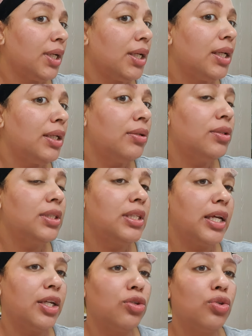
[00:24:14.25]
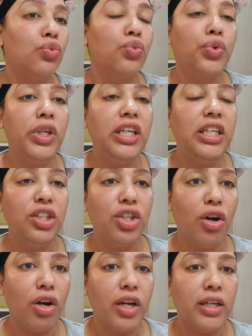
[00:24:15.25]
It looks like really
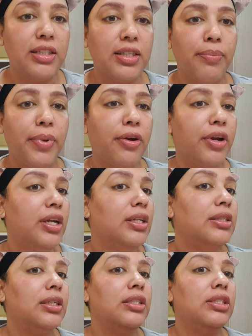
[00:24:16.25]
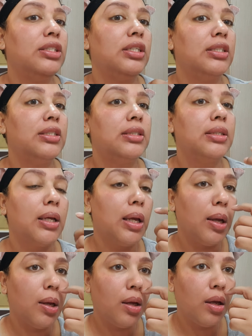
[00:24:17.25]
dark in some areas. It's just
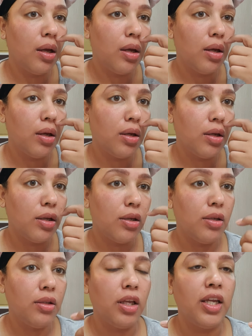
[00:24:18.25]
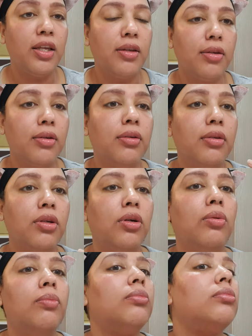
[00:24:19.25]
like, you
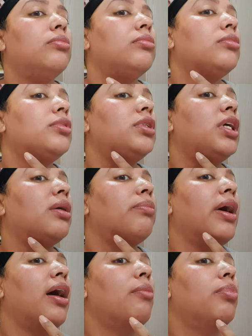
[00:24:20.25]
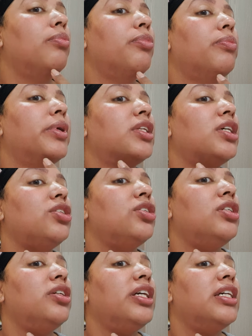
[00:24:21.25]
know, like my
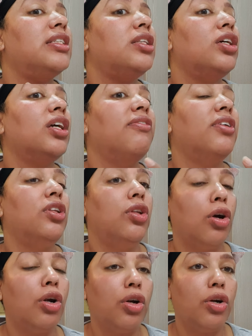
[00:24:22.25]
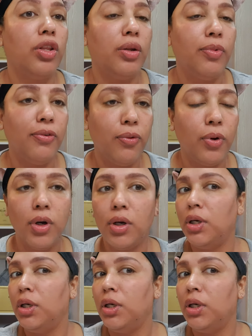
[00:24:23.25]
hyperpigmentation areas look even darker than before.